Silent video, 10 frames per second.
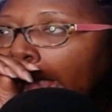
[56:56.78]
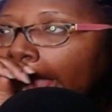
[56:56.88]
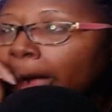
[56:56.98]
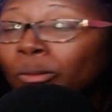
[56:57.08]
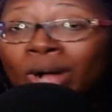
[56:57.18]

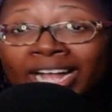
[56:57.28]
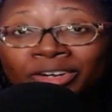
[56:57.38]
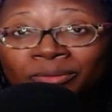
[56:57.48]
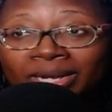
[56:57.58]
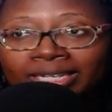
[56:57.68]
Why
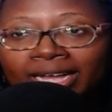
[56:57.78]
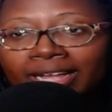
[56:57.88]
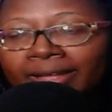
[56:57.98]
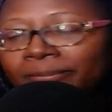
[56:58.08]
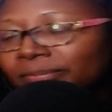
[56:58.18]
or why
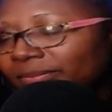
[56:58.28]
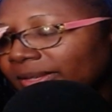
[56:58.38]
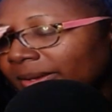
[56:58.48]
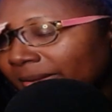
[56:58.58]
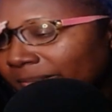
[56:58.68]
not?
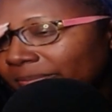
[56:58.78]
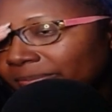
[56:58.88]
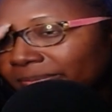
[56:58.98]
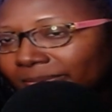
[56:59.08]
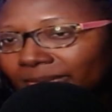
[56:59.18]

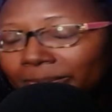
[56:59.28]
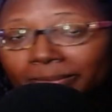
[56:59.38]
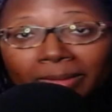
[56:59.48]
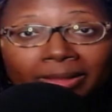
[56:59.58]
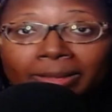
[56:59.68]

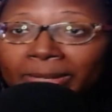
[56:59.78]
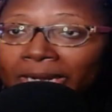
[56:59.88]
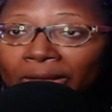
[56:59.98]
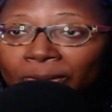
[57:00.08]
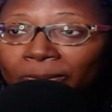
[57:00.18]
Let me
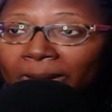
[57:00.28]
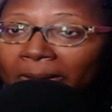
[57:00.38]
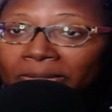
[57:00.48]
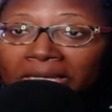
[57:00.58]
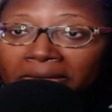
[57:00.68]
know.
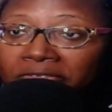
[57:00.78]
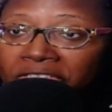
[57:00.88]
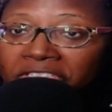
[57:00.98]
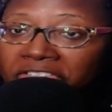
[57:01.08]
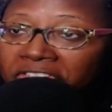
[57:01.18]
I would love to
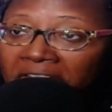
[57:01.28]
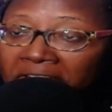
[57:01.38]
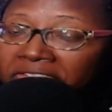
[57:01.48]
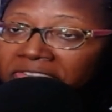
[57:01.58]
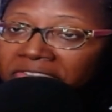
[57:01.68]

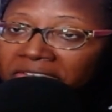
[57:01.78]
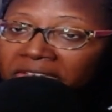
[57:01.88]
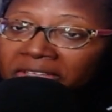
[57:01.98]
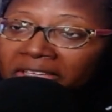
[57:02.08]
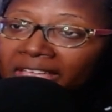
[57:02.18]
discuss.
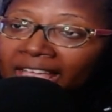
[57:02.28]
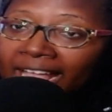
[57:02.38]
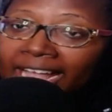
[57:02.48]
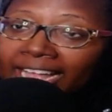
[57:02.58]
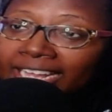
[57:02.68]

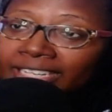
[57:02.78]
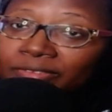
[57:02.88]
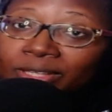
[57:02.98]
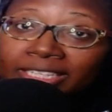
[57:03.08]
And if you like the